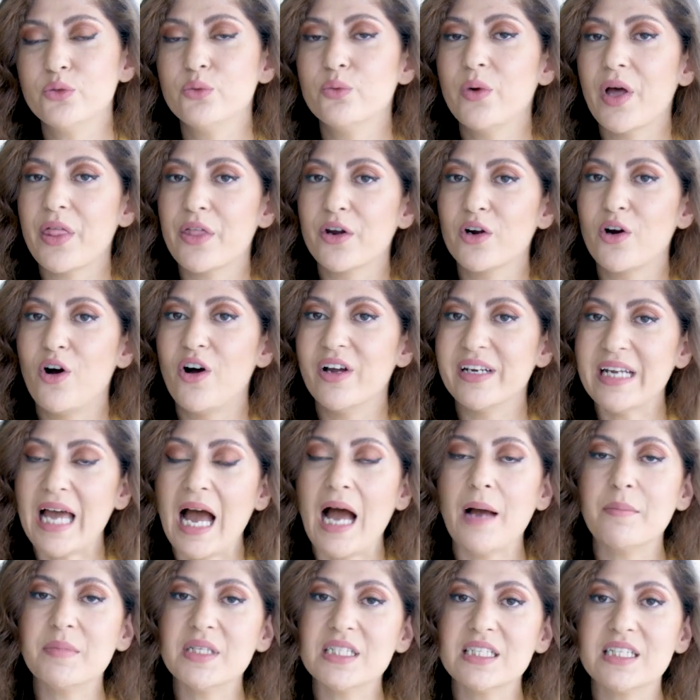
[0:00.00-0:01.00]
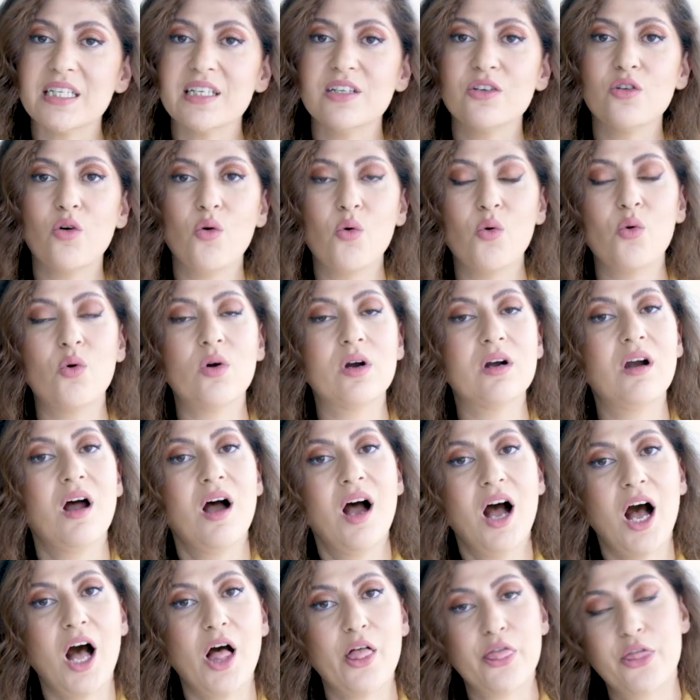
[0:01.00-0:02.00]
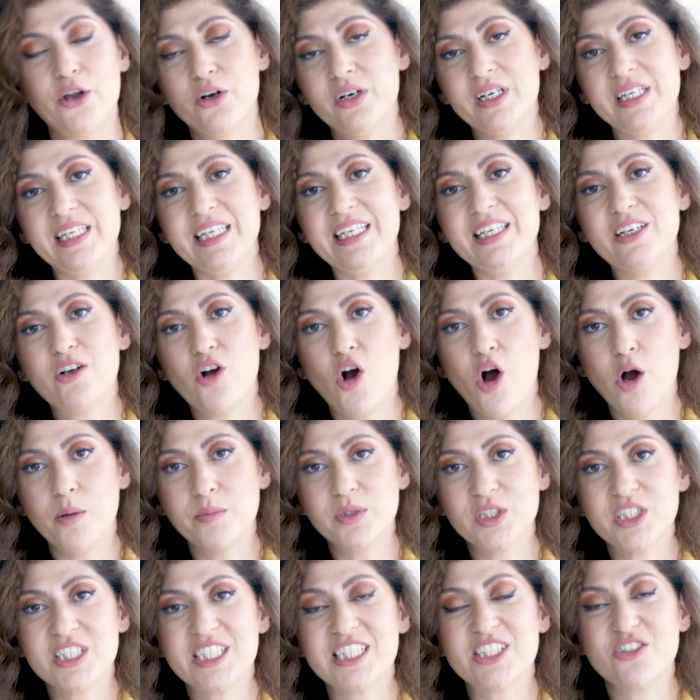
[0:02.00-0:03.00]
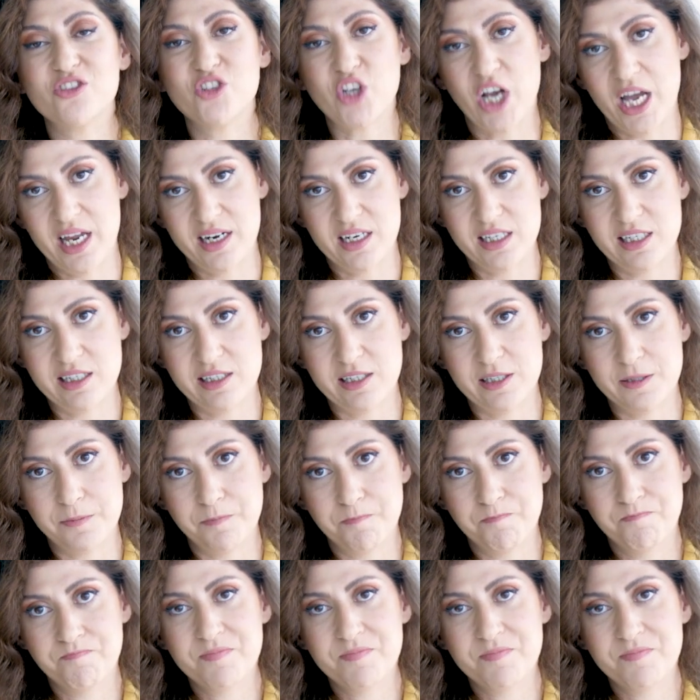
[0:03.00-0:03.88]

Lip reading: whether on Amazon or other e-commerce channels.